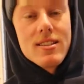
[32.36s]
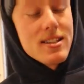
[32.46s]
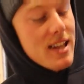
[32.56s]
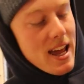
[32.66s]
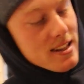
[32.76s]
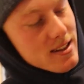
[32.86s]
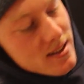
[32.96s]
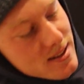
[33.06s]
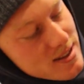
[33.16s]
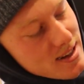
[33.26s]
skate
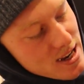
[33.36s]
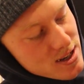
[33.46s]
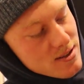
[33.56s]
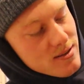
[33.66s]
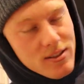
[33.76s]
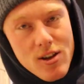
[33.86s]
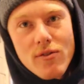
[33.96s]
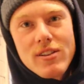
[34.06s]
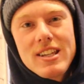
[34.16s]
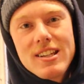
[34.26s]
and
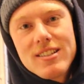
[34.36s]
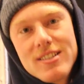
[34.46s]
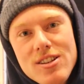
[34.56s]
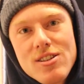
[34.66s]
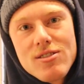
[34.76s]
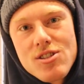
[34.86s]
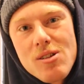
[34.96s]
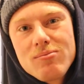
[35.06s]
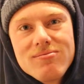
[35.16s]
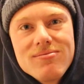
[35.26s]
coffee
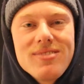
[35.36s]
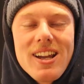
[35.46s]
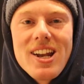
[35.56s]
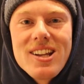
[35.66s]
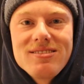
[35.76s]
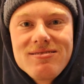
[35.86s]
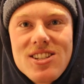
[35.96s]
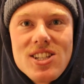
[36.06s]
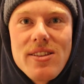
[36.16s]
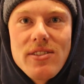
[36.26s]
shop.
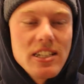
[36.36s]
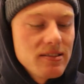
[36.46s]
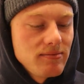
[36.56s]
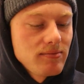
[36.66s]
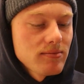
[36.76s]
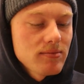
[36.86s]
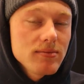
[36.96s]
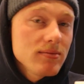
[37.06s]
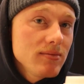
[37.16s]
Just Livid. I'm